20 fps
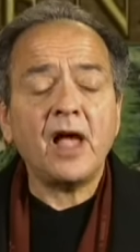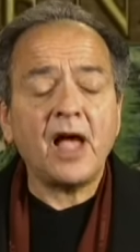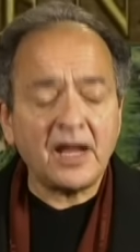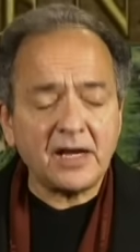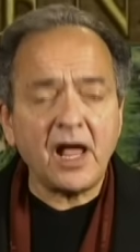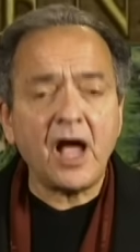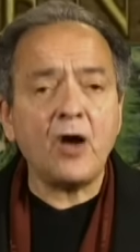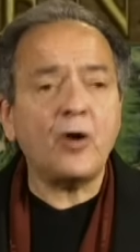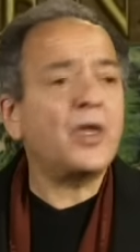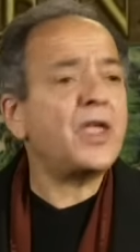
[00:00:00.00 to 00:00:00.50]

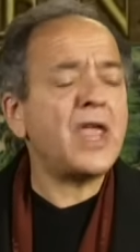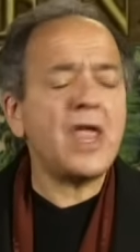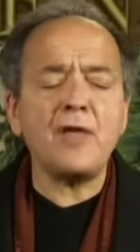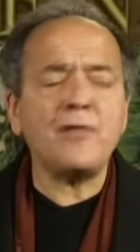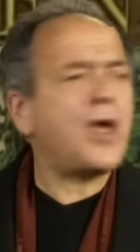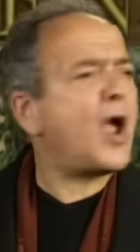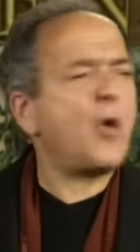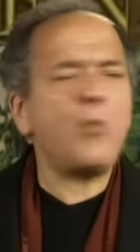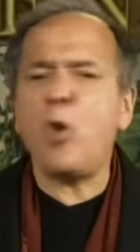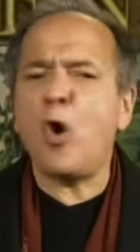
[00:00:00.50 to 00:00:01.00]
they
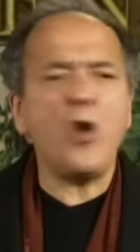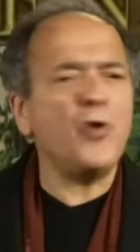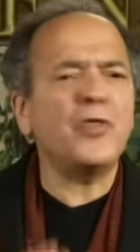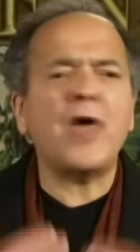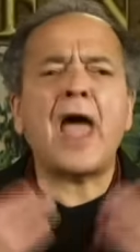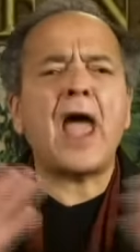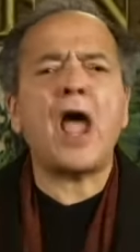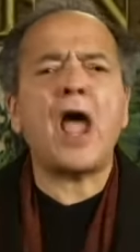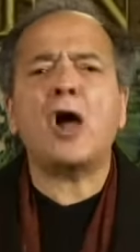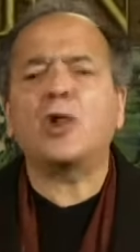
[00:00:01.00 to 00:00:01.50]
say. Yeah, who the
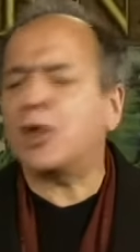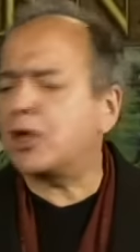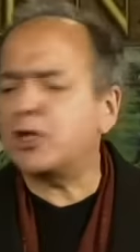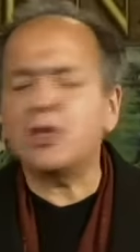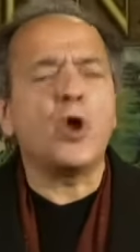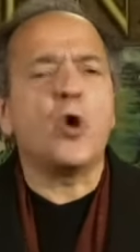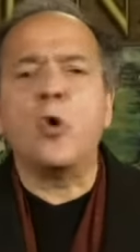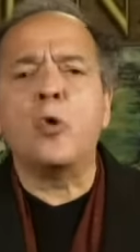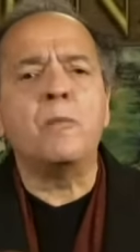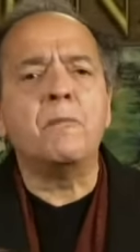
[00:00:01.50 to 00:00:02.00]
hell are
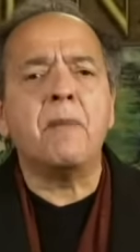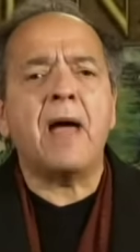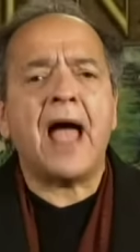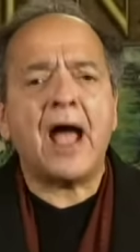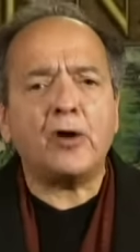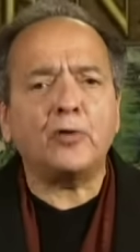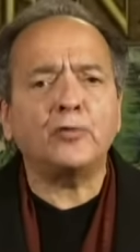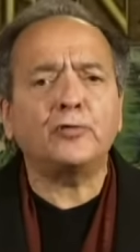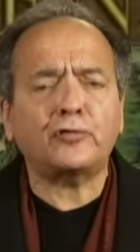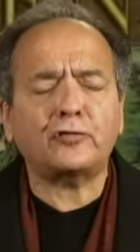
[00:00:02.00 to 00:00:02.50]
you,
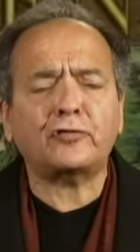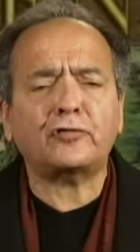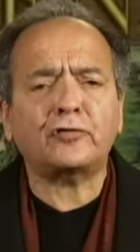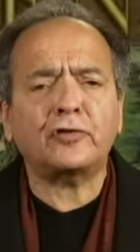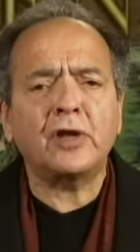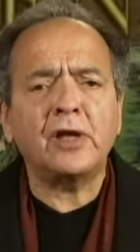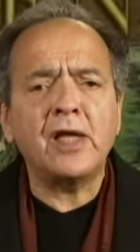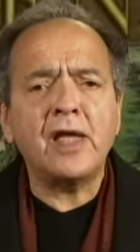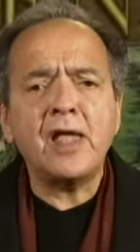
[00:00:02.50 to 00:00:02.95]
Mouse?